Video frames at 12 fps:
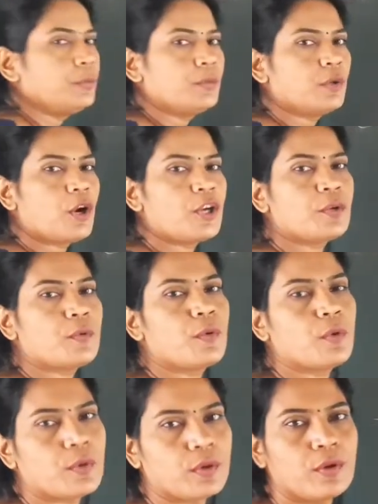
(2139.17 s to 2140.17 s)
not
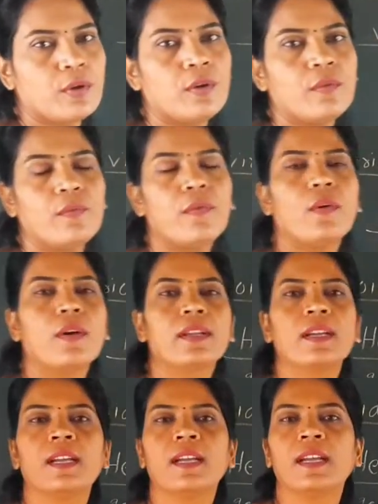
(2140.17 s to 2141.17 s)
code for
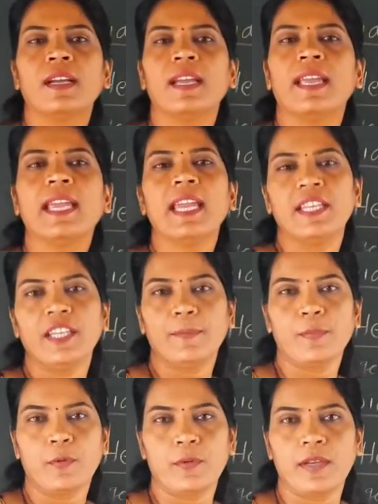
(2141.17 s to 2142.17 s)
any
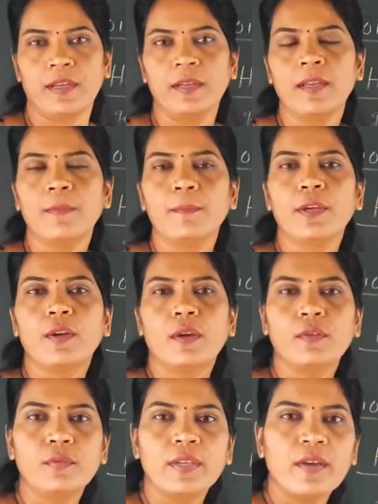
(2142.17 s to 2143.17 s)
protein, because
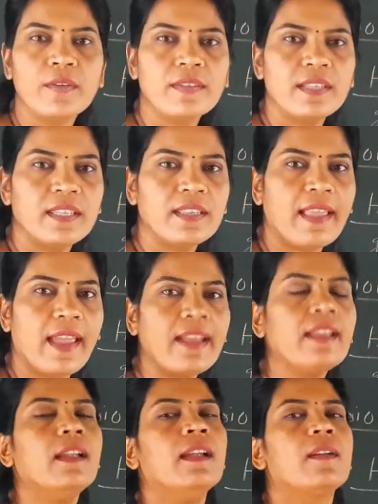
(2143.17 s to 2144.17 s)
we have seen that
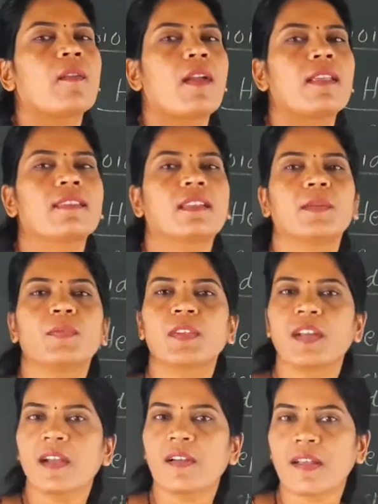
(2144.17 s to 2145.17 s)
transcription
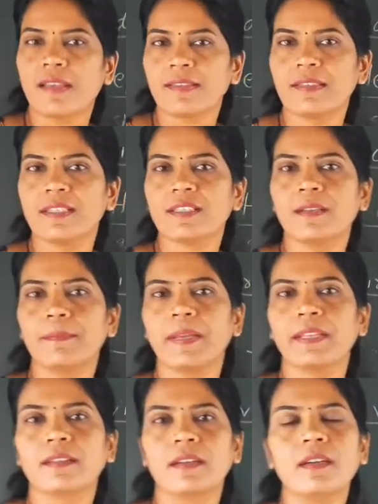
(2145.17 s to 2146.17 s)
and translation
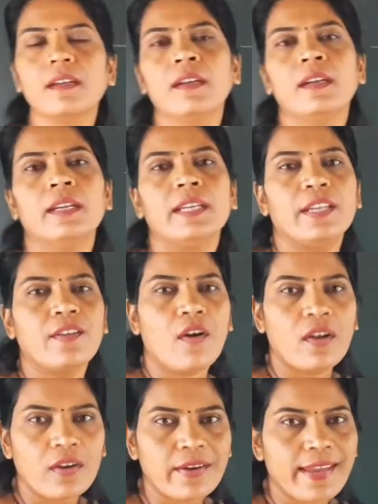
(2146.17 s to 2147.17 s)
method in all
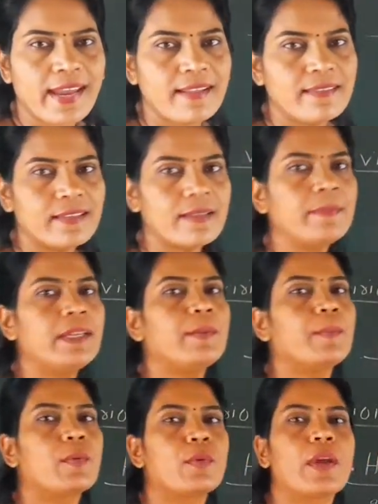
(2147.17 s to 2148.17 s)
organisms, in
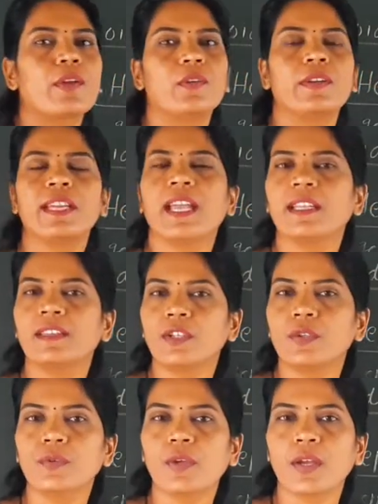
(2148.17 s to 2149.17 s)
prokaryotic and the
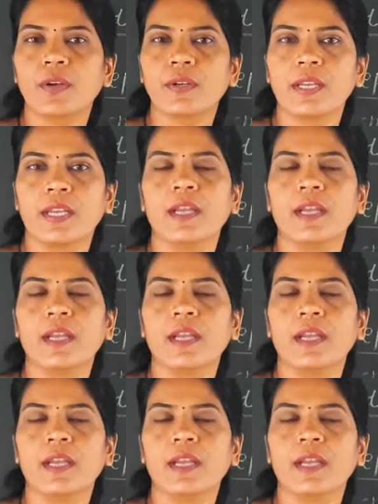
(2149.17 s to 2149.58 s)
eukaryotic.